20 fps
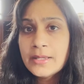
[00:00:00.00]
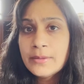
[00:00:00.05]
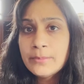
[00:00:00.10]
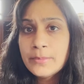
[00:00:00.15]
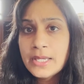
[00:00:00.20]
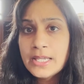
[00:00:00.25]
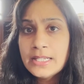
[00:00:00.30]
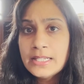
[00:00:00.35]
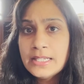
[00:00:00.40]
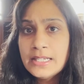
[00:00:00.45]

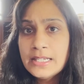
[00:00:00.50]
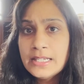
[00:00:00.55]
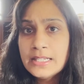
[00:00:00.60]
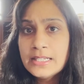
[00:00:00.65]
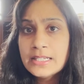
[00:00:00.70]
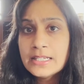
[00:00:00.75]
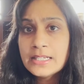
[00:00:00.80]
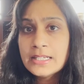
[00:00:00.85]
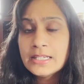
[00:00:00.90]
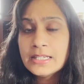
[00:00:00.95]
may
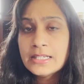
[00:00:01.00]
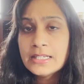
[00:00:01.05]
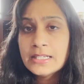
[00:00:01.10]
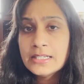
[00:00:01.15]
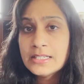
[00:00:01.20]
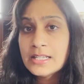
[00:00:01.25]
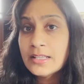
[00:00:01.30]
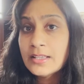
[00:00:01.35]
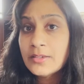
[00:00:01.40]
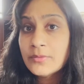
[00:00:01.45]
need
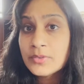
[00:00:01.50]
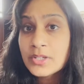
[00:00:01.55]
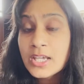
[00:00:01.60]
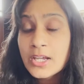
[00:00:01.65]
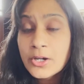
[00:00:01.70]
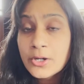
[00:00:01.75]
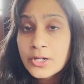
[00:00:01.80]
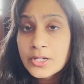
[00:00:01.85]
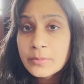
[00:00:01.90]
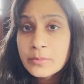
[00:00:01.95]
intensive
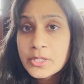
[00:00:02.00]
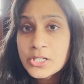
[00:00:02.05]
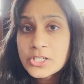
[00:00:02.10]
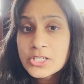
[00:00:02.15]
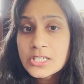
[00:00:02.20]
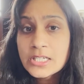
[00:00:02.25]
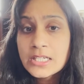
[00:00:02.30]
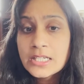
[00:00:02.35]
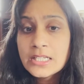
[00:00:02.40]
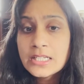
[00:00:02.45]
care
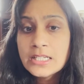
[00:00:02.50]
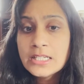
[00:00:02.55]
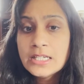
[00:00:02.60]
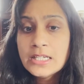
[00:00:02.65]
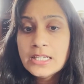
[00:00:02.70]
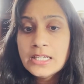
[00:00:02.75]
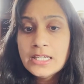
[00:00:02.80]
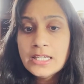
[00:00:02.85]
admission